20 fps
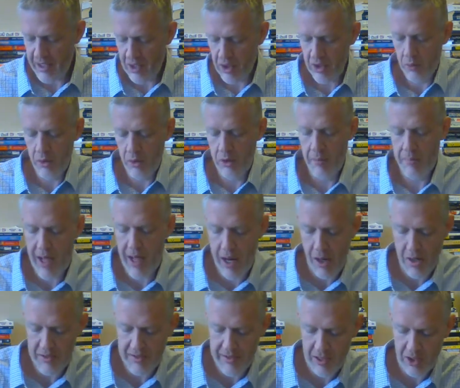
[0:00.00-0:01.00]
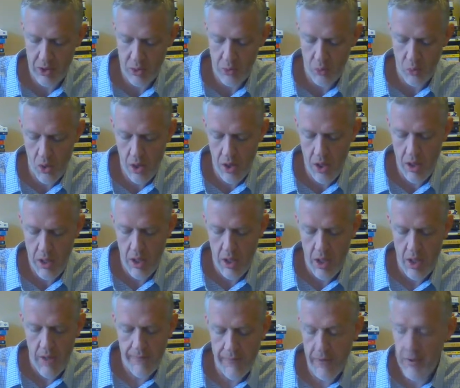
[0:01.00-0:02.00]
Nietzsche's Will to Power, section one.
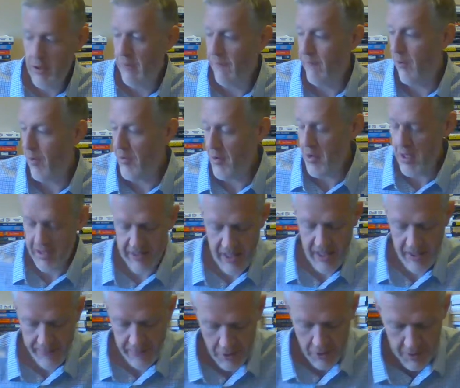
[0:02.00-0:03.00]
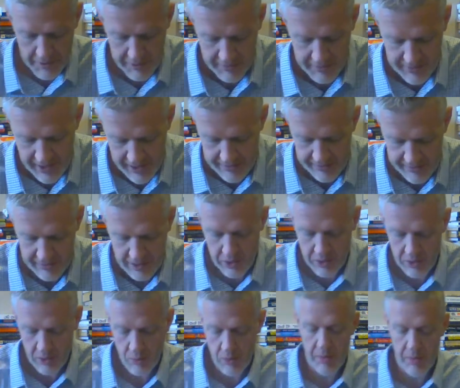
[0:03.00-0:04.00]
Footnote four thirty-seven also cites
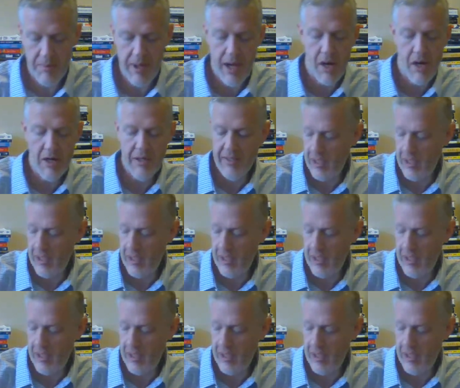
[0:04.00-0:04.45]
Nietzsche's Will to Power,